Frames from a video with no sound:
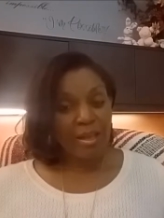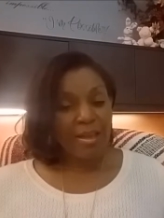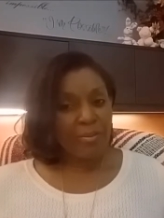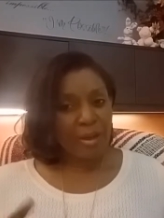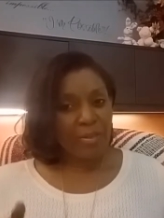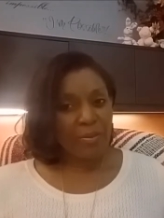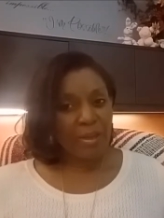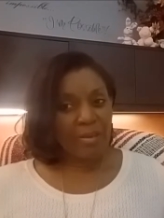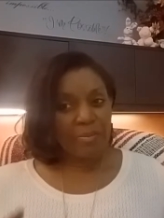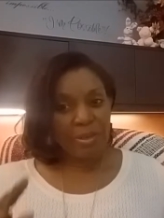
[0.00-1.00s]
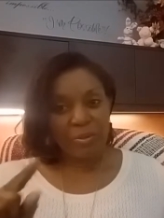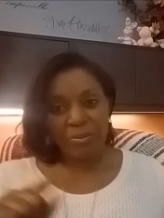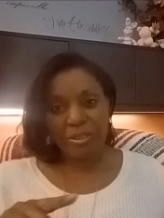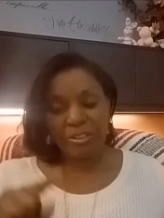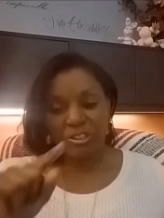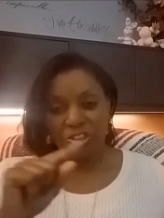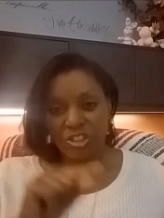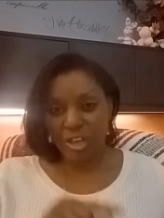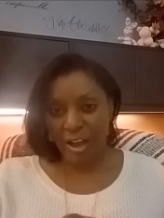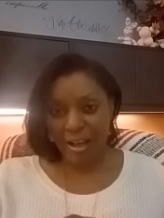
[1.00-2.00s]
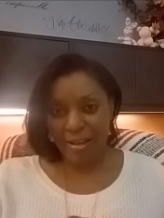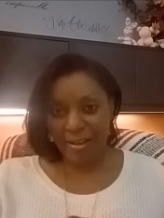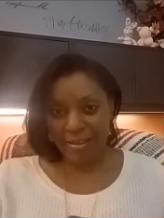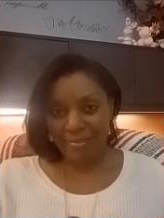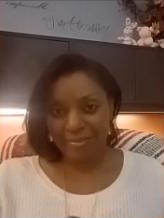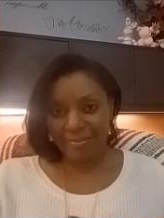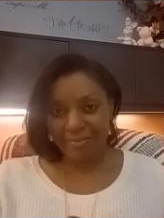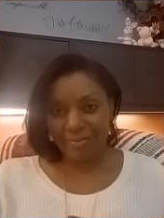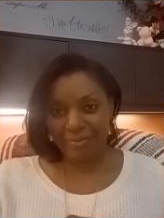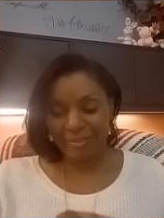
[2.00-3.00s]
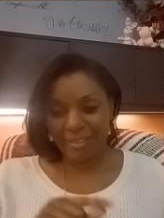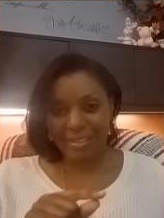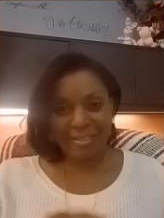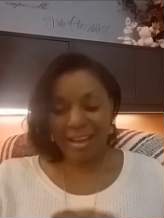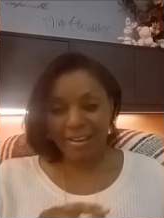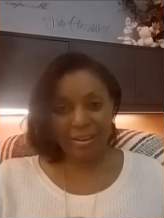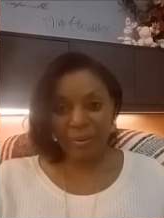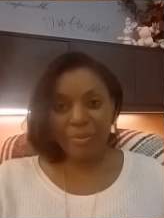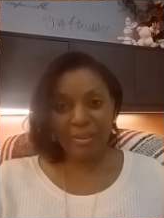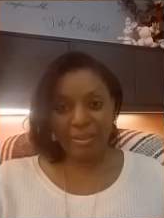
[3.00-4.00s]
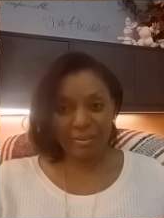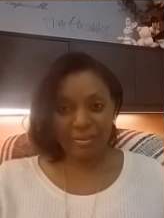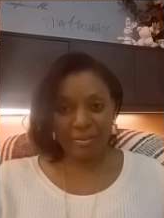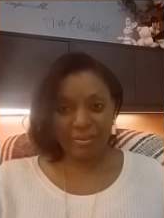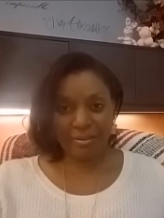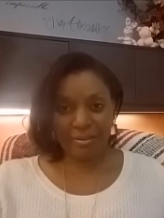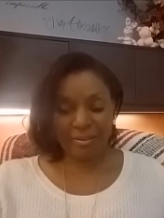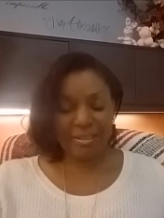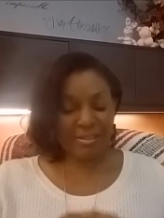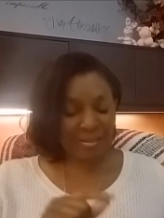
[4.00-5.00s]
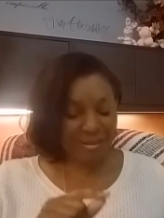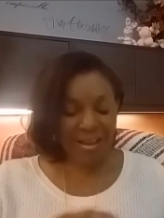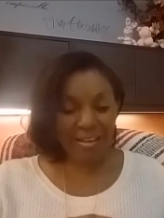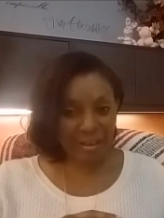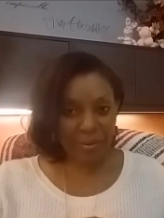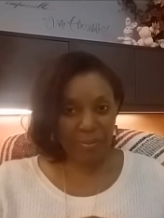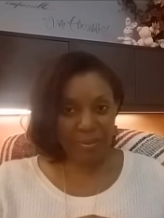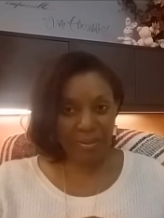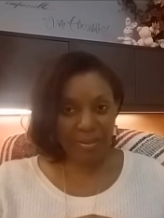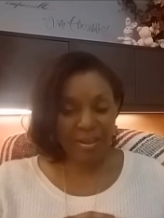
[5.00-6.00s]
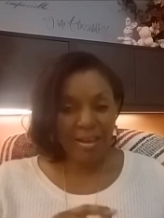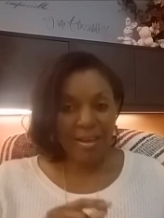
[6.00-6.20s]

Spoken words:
And by the way, being really shy is not healthy. It's not healthy.